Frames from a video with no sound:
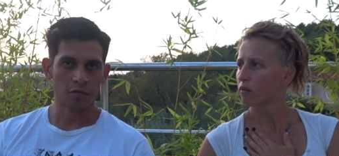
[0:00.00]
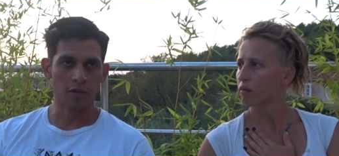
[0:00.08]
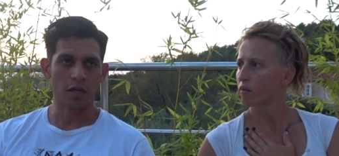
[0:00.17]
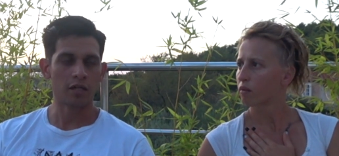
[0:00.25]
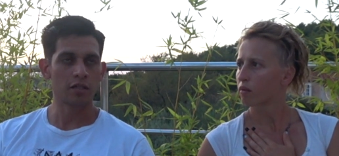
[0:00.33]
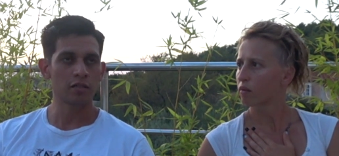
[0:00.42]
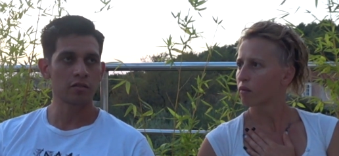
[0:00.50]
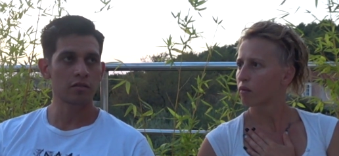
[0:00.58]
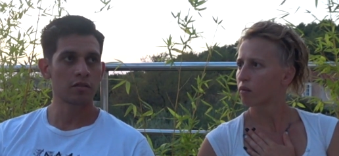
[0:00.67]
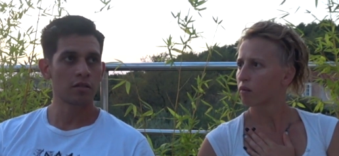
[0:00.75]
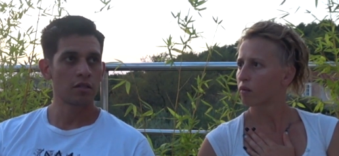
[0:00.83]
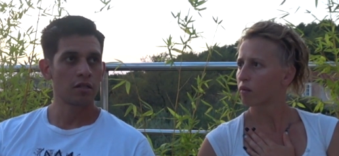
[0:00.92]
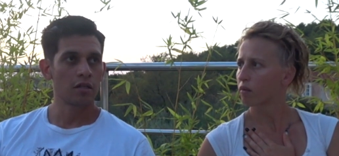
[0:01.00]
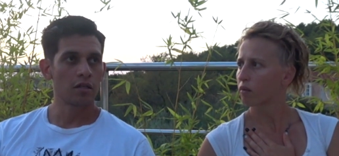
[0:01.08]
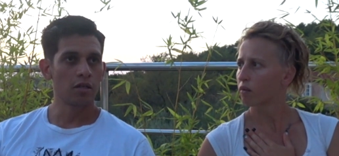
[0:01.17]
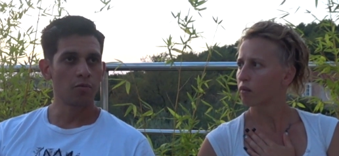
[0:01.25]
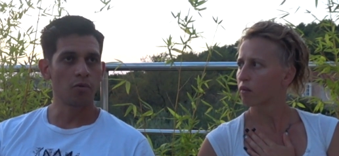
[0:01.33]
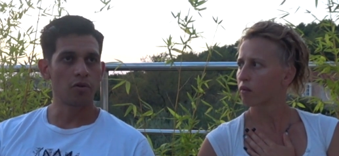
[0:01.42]
Speaker 1: that is."
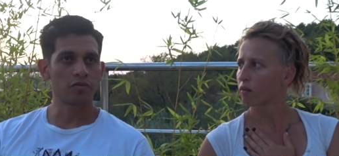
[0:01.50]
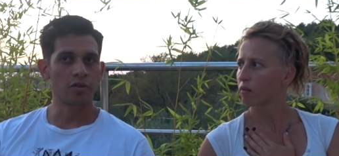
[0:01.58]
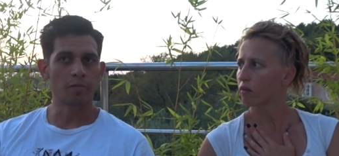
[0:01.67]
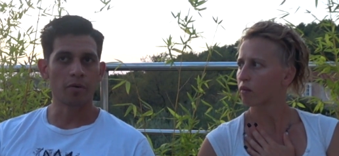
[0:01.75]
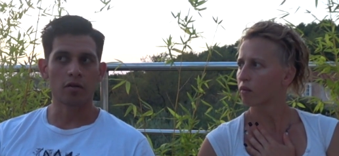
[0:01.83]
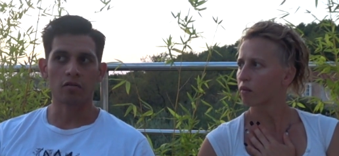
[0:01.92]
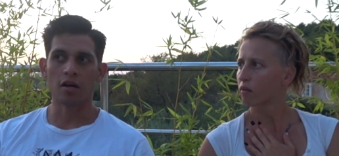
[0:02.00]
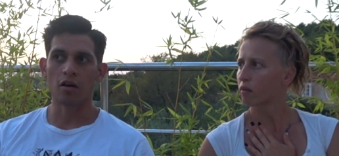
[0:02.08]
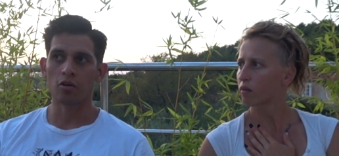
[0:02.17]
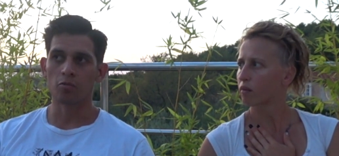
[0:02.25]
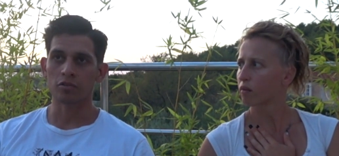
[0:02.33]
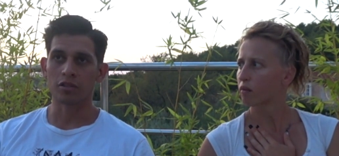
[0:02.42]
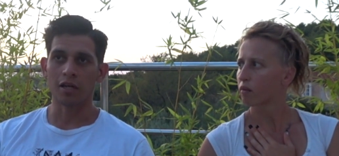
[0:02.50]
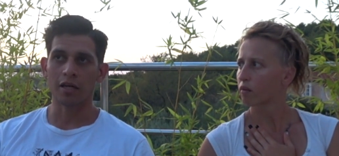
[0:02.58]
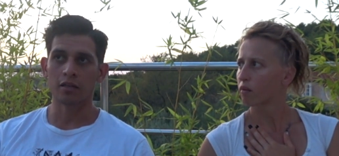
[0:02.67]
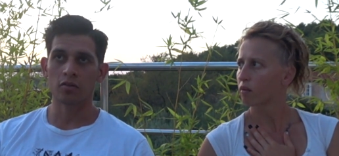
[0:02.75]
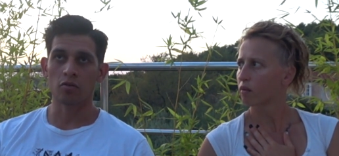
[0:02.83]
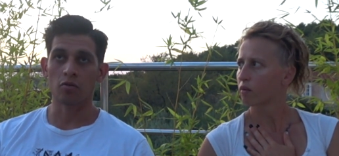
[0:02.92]
it was depend on how it was
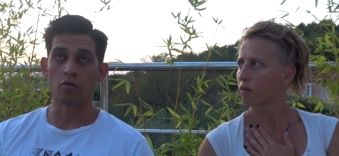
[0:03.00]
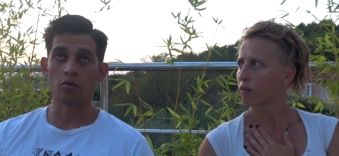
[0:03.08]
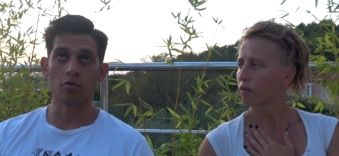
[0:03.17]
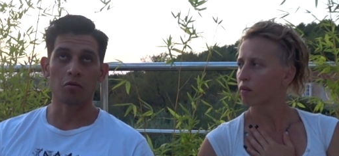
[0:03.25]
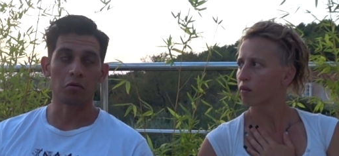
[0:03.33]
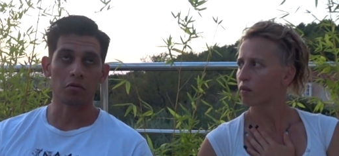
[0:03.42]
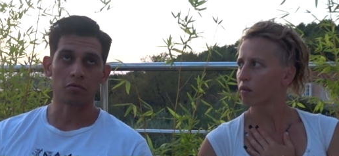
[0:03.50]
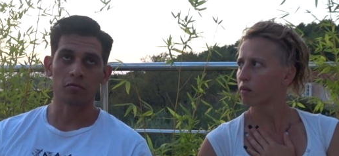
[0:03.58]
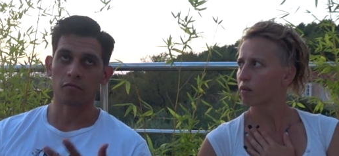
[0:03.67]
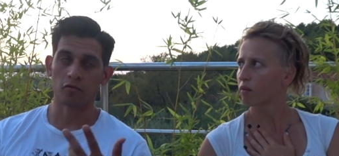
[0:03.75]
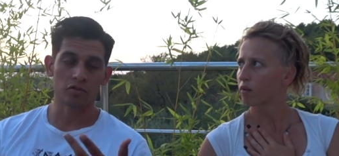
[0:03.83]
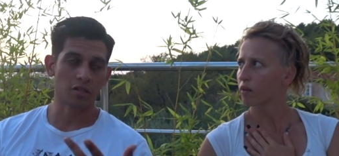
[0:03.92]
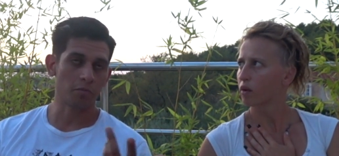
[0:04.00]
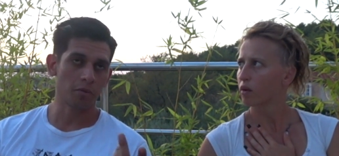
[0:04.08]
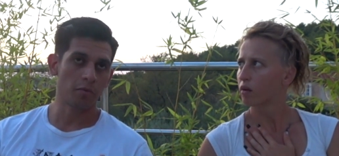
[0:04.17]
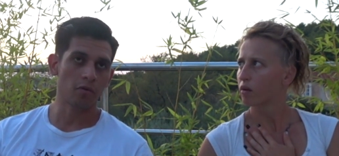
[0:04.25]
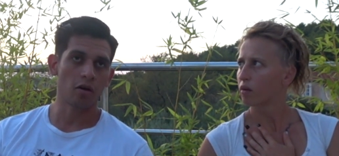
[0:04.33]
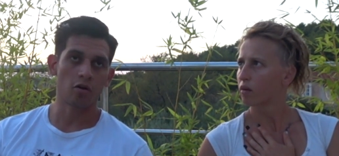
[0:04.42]
led or, or, for some
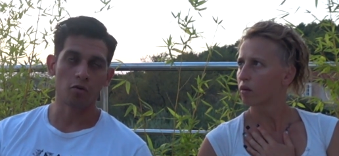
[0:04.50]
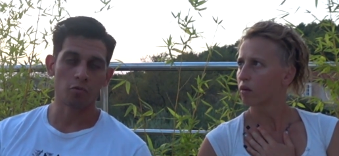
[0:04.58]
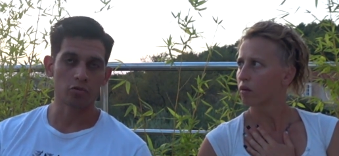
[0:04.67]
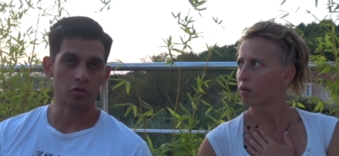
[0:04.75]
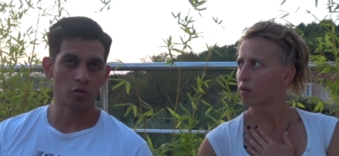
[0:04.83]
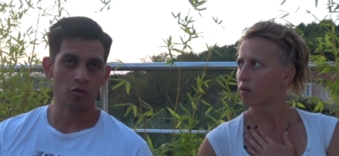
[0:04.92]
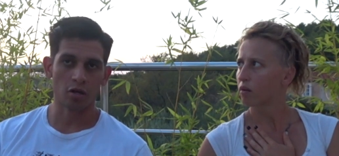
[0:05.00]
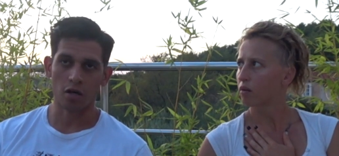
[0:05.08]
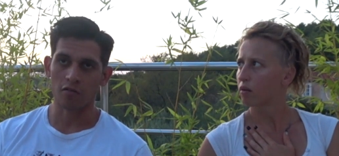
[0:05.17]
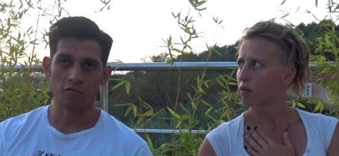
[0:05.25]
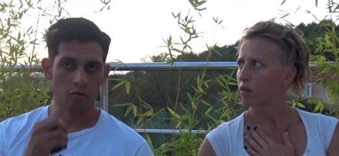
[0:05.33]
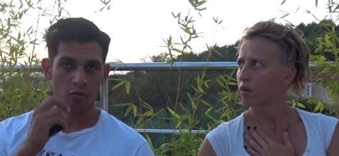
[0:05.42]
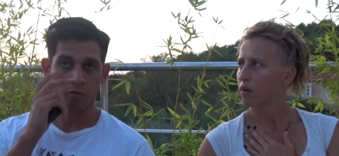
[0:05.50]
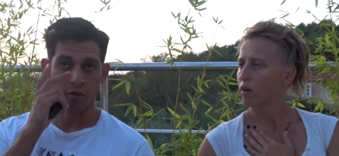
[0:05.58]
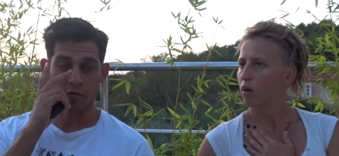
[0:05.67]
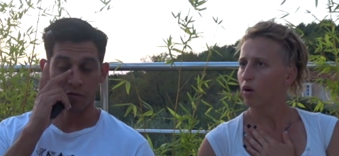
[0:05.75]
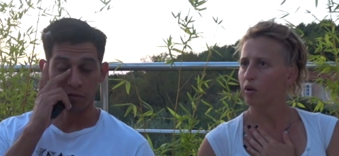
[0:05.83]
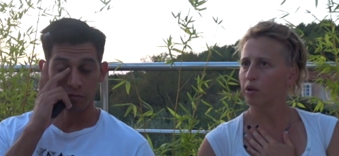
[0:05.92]
people how it was choreographed or
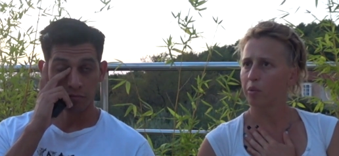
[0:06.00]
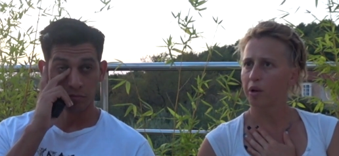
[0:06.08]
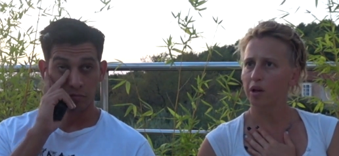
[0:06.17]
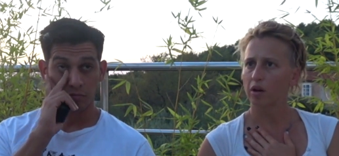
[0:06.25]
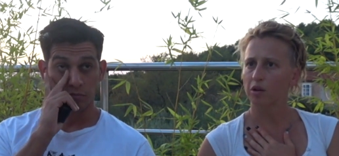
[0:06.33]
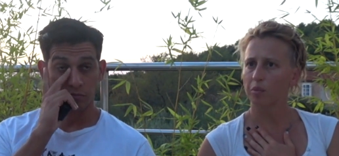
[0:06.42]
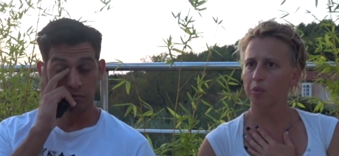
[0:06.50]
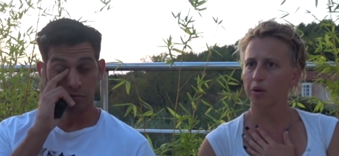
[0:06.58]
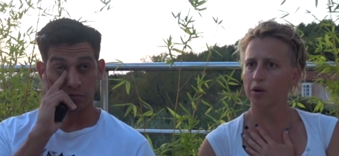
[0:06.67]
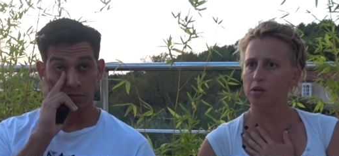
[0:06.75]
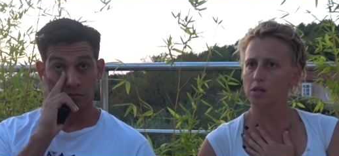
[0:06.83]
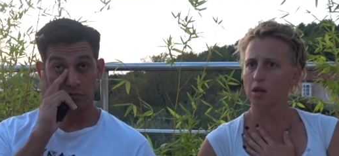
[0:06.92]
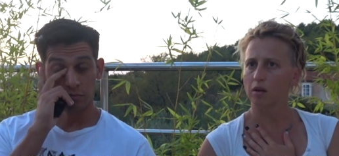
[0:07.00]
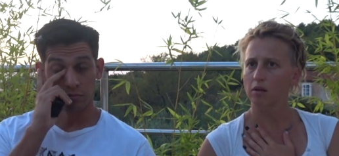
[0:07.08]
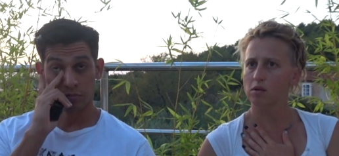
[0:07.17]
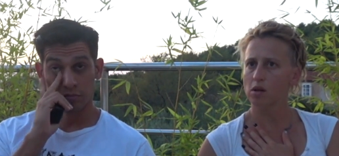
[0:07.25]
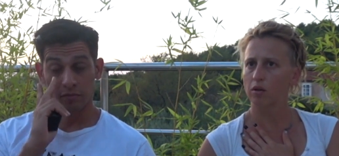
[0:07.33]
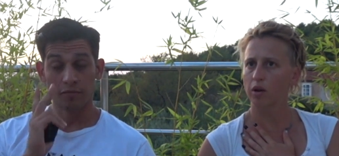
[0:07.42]
whatever or
Speaker 2: depending on the
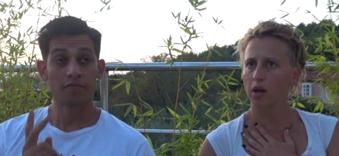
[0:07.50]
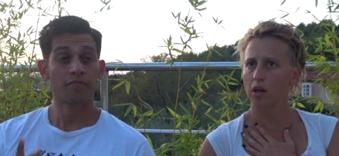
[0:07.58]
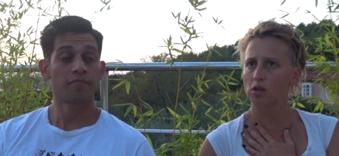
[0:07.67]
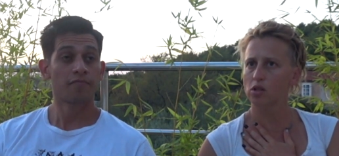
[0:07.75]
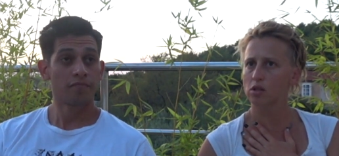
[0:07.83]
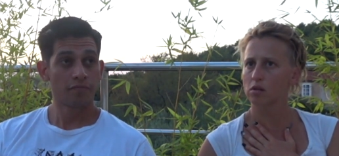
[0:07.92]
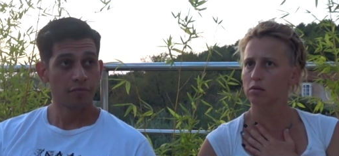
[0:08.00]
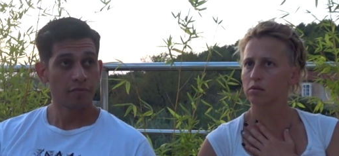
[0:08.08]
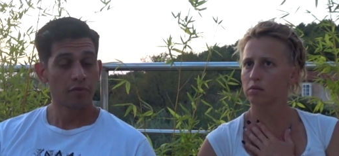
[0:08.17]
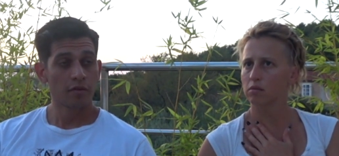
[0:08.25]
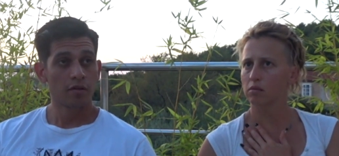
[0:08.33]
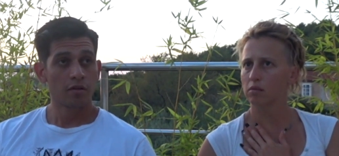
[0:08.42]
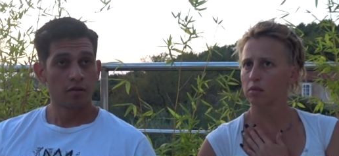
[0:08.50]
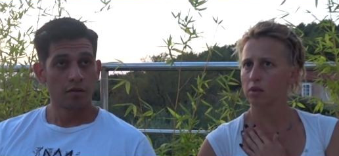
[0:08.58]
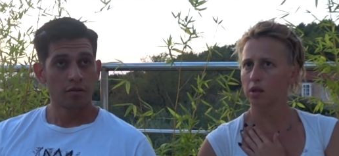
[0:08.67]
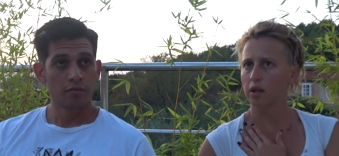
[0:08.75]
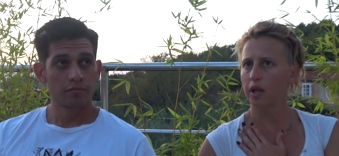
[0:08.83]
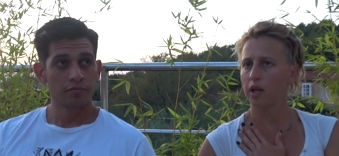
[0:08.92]
person so each
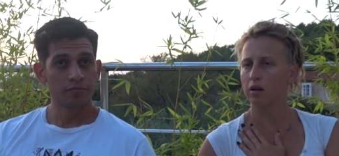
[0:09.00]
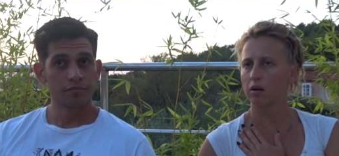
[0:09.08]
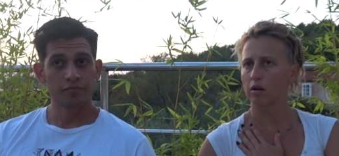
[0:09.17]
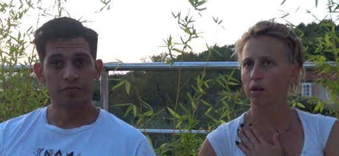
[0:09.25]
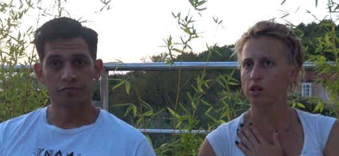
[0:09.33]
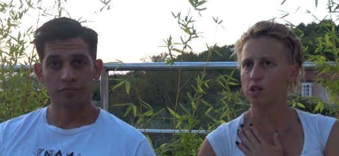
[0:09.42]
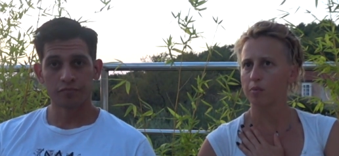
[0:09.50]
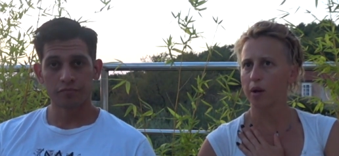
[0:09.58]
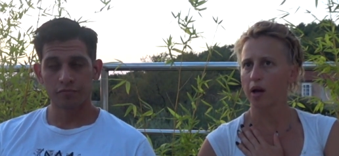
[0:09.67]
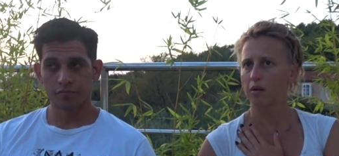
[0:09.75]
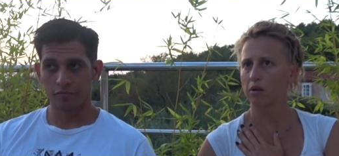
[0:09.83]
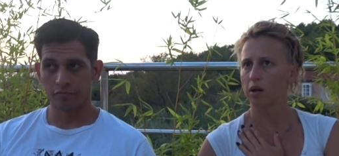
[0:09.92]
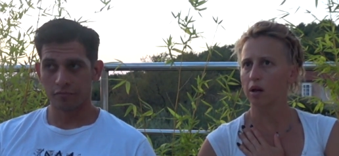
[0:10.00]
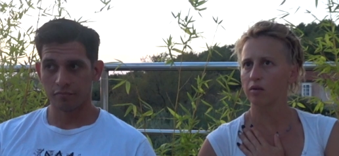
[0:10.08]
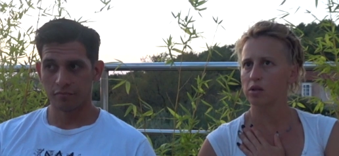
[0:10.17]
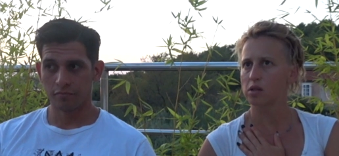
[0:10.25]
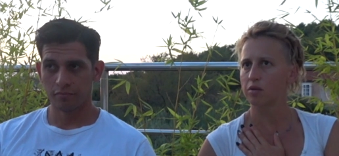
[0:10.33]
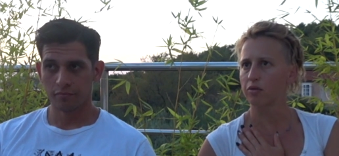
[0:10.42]
leader each man would have
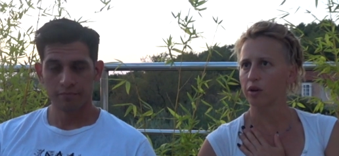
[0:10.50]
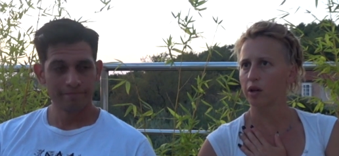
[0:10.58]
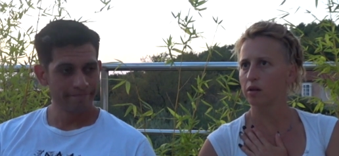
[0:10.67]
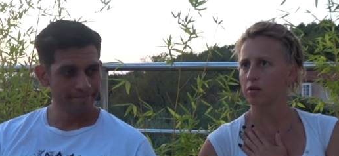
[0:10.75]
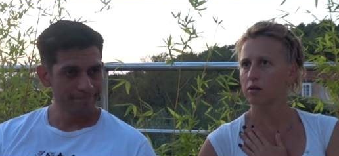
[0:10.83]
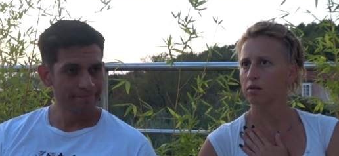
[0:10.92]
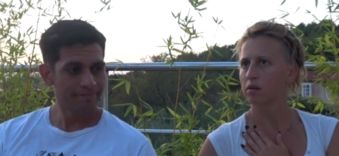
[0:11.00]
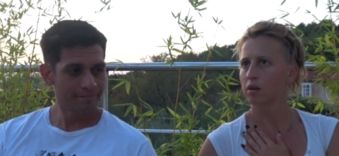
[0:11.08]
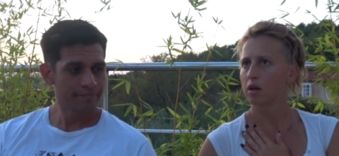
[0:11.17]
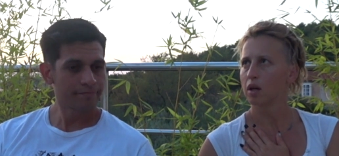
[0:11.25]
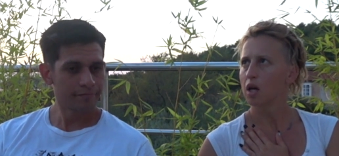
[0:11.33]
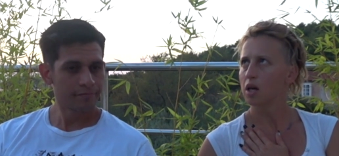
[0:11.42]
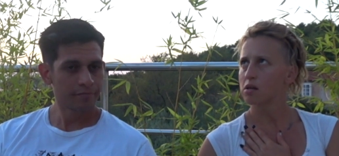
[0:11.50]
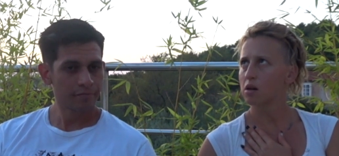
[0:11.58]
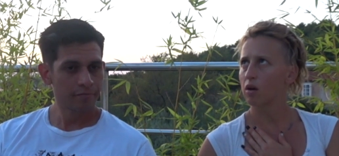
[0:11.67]
a different his